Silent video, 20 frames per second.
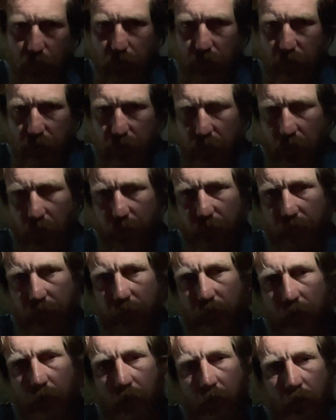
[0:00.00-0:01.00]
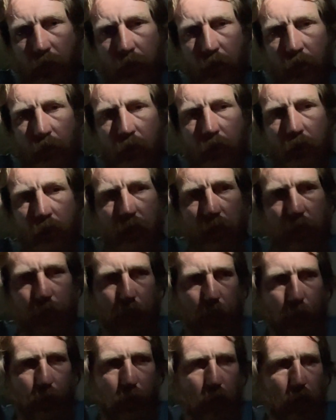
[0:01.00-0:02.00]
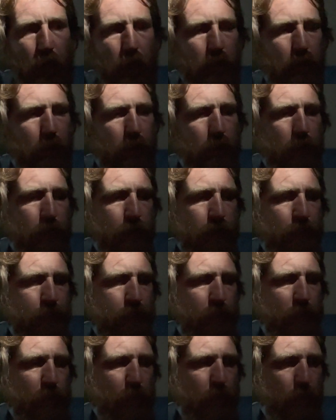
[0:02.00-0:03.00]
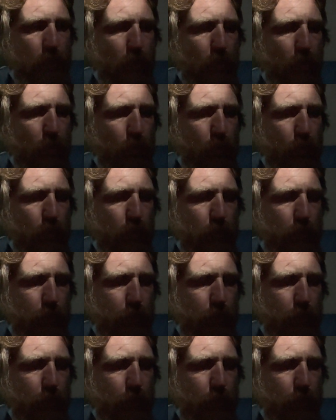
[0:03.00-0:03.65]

the stuff in my pack. So